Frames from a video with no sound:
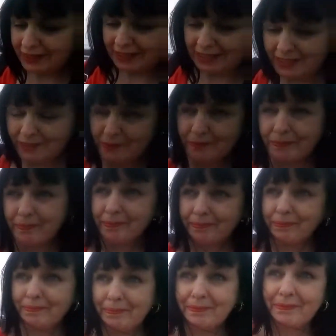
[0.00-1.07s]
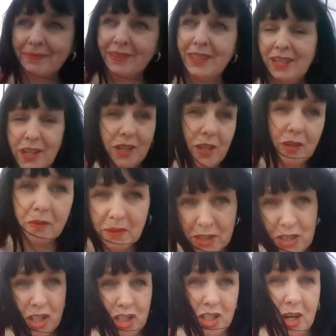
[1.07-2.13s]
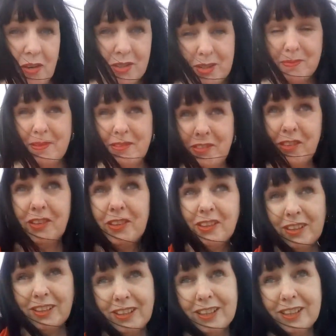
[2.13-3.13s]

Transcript: um, which I showed you before.